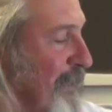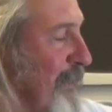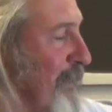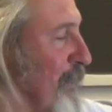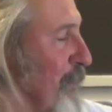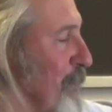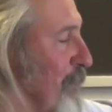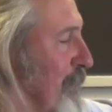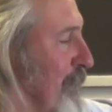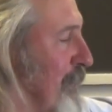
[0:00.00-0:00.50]
you
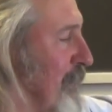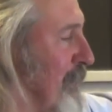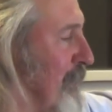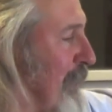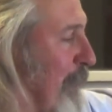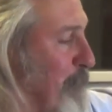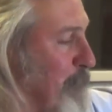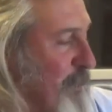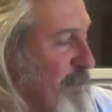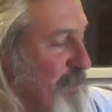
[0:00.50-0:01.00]
know,
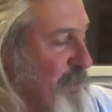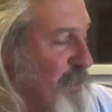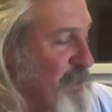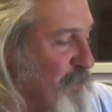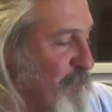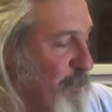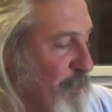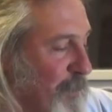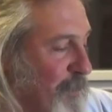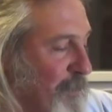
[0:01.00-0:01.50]

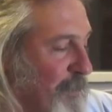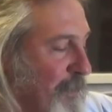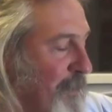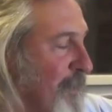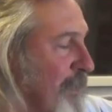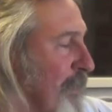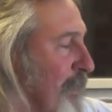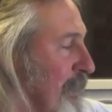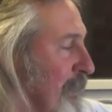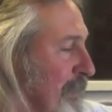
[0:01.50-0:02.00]
deposition or
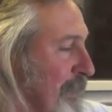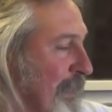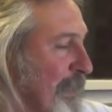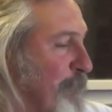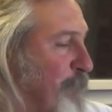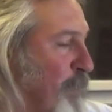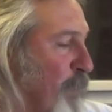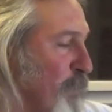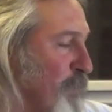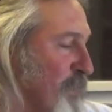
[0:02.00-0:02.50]

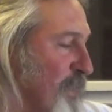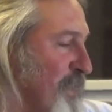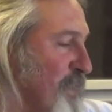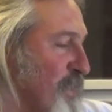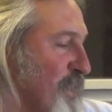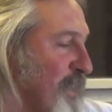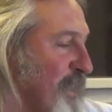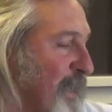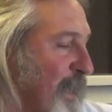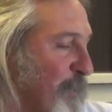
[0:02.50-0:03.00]

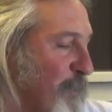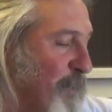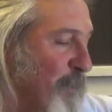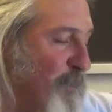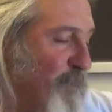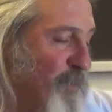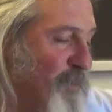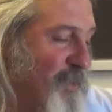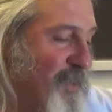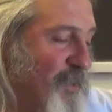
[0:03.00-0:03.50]
deposition, I'm going to
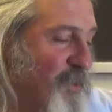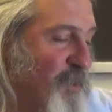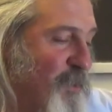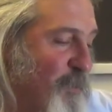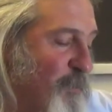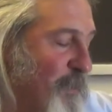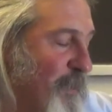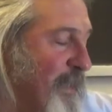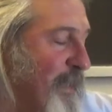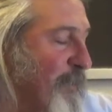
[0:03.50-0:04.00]
position you
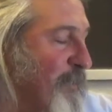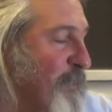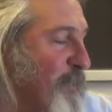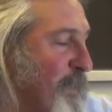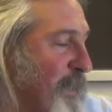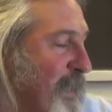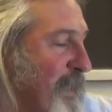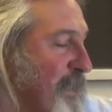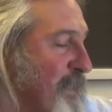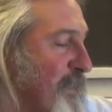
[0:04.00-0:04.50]
in a different
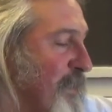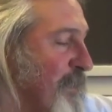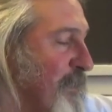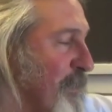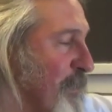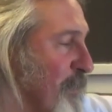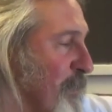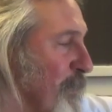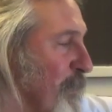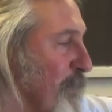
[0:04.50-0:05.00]
place.
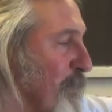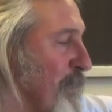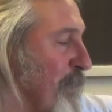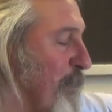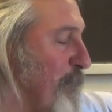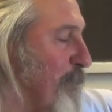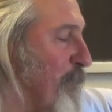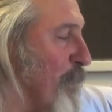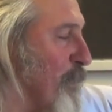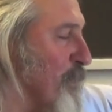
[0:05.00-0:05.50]
No, no,
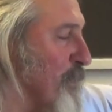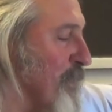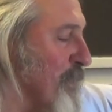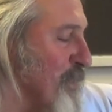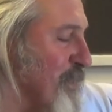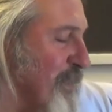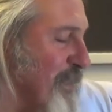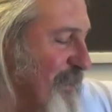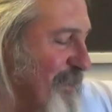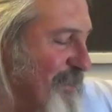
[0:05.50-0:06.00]

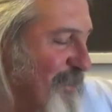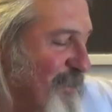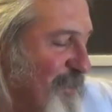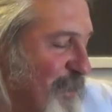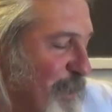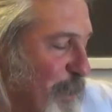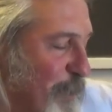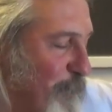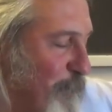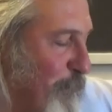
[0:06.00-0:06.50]
deposition. So it's a
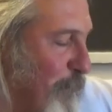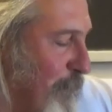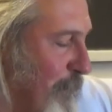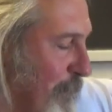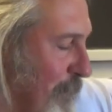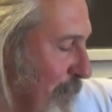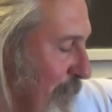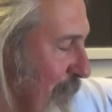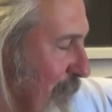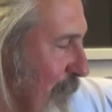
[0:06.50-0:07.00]
lot of fun
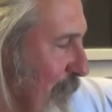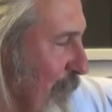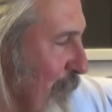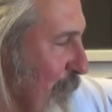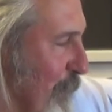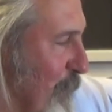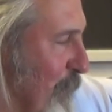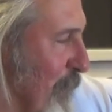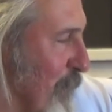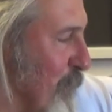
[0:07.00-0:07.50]
how
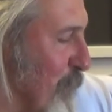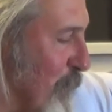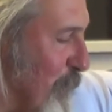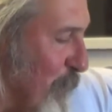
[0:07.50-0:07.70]
they mess with